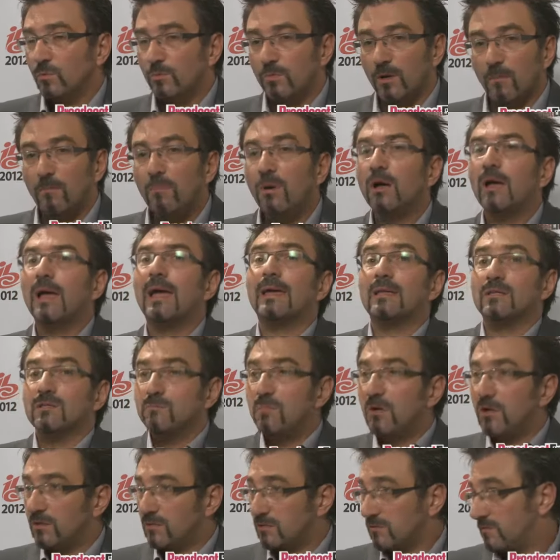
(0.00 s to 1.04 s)
but as
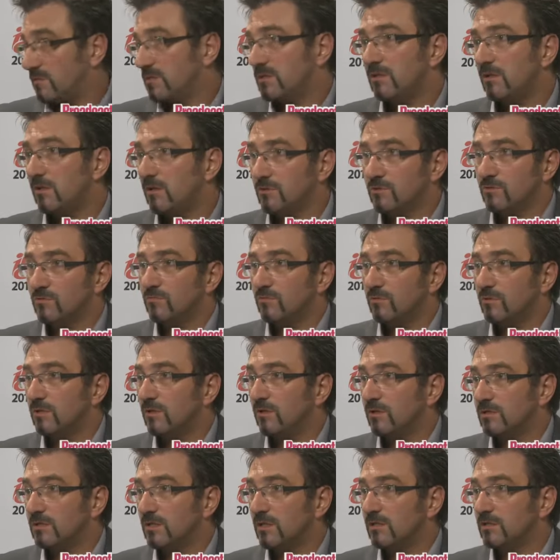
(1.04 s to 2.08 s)
part of this larger
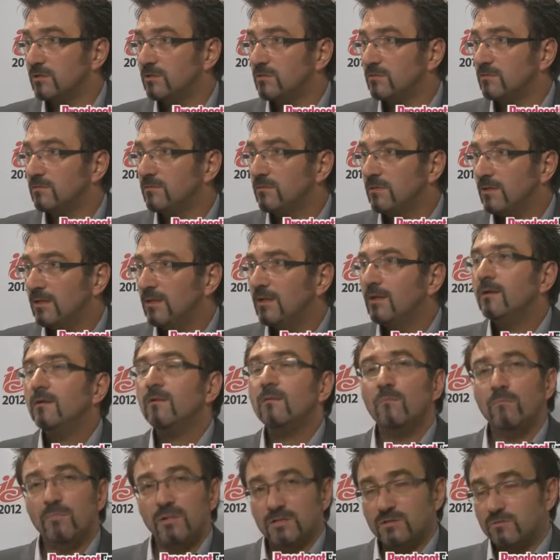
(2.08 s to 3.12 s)
organisation,
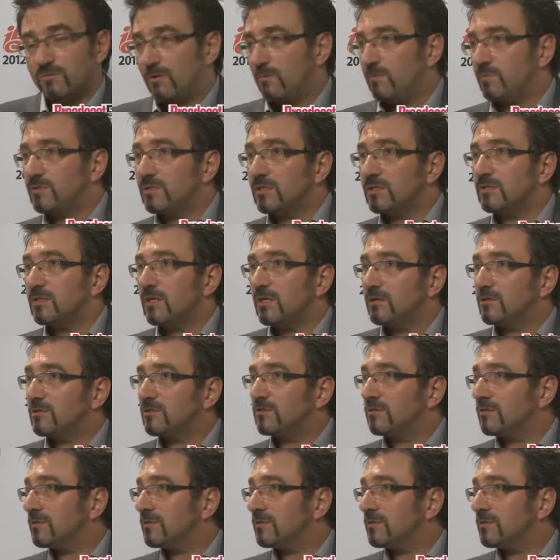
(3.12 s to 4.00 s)
better representation,